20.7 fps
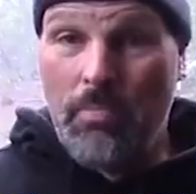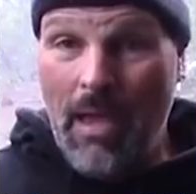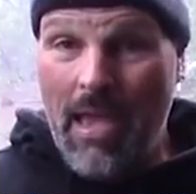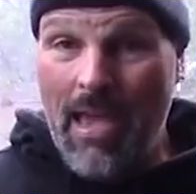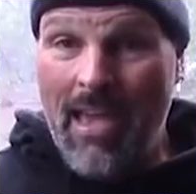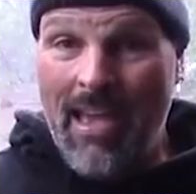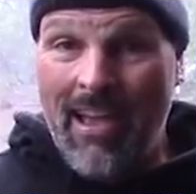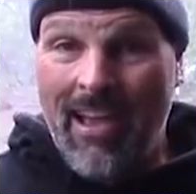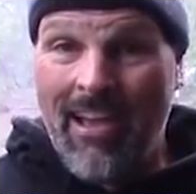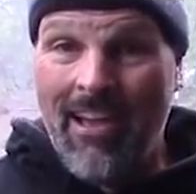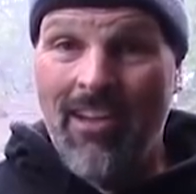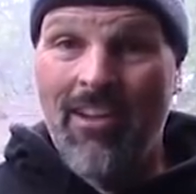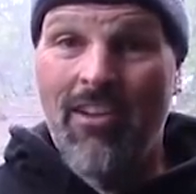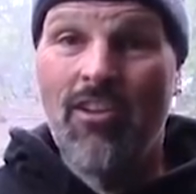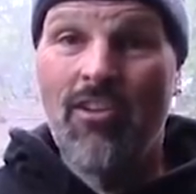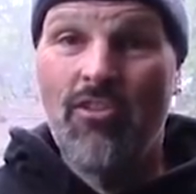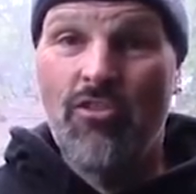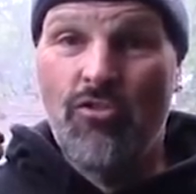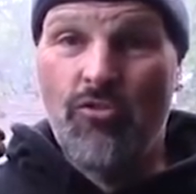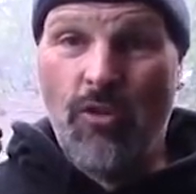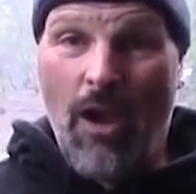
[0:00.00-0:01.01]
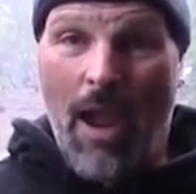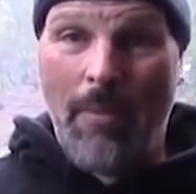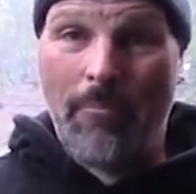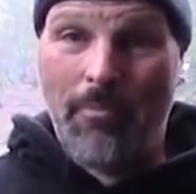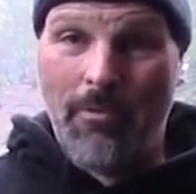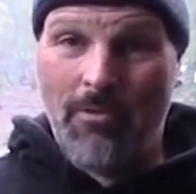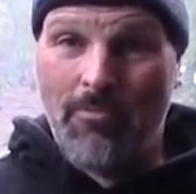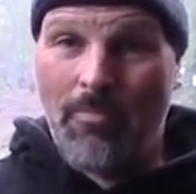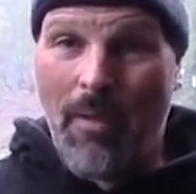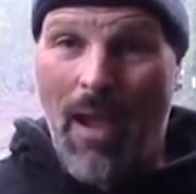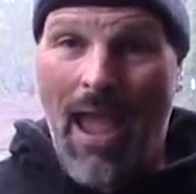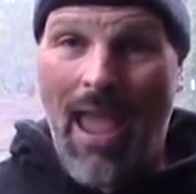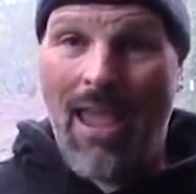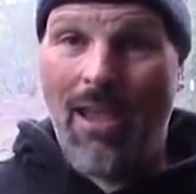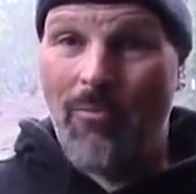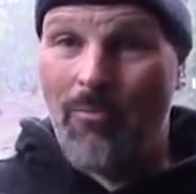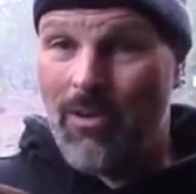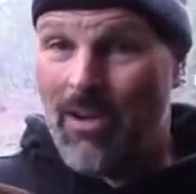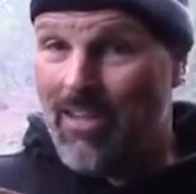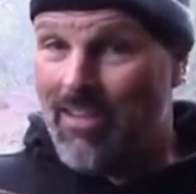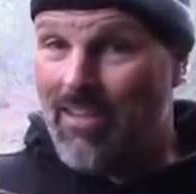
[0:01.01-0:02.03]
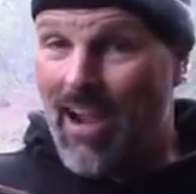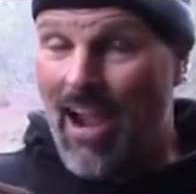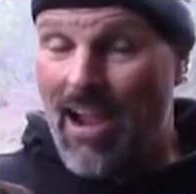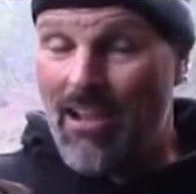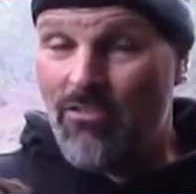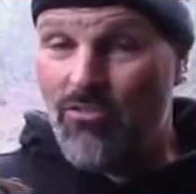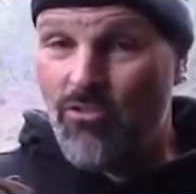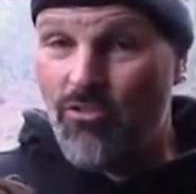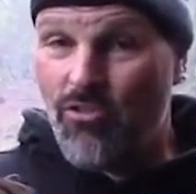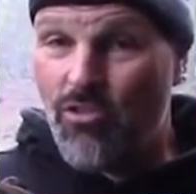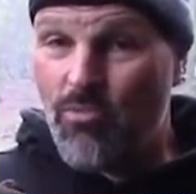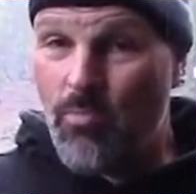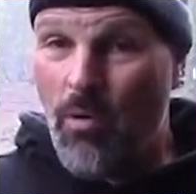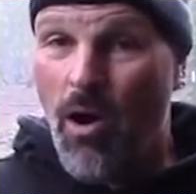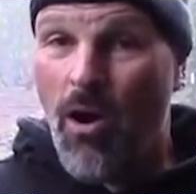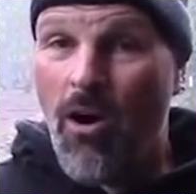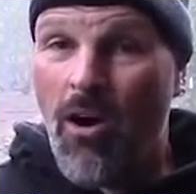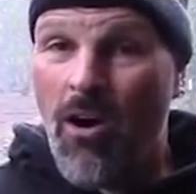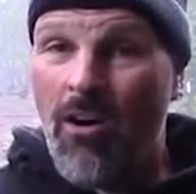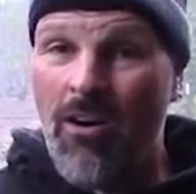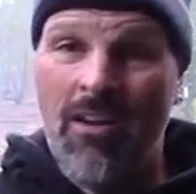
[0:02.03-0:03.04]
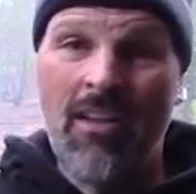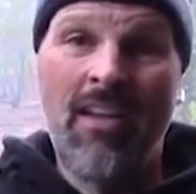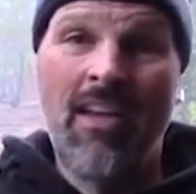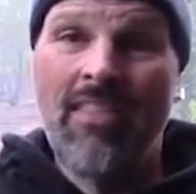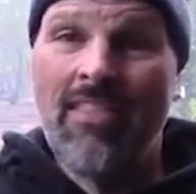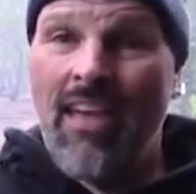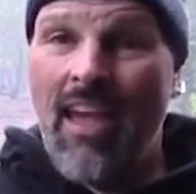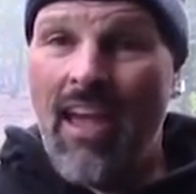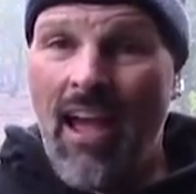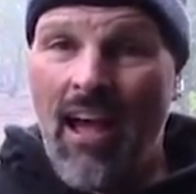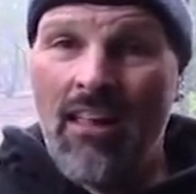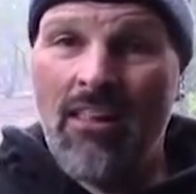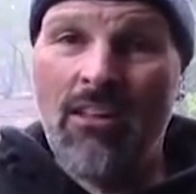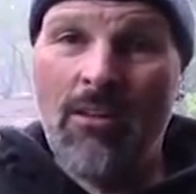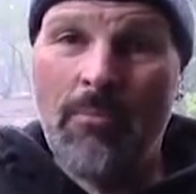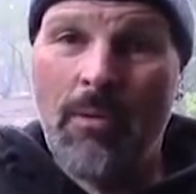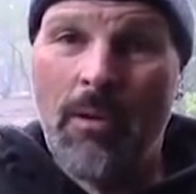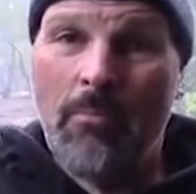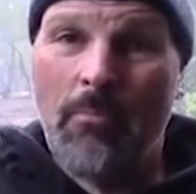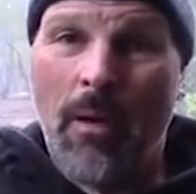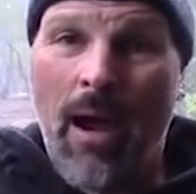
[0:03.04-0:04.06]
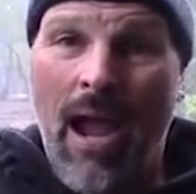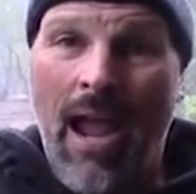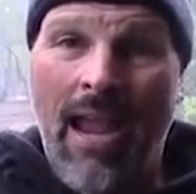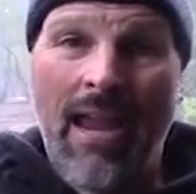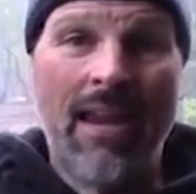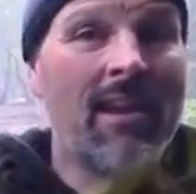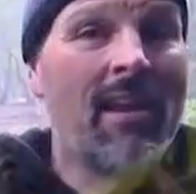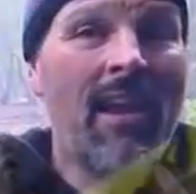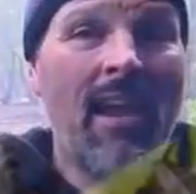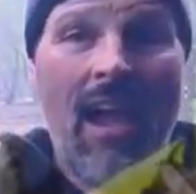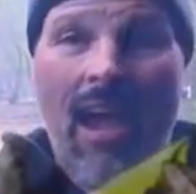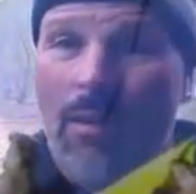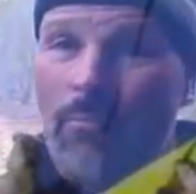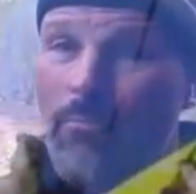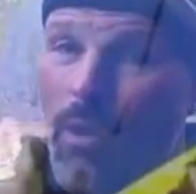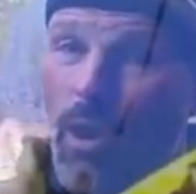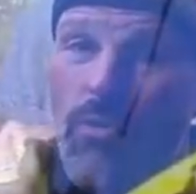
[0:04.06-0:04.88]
are big, stripers bite. When the tides are small, the halibut bite. And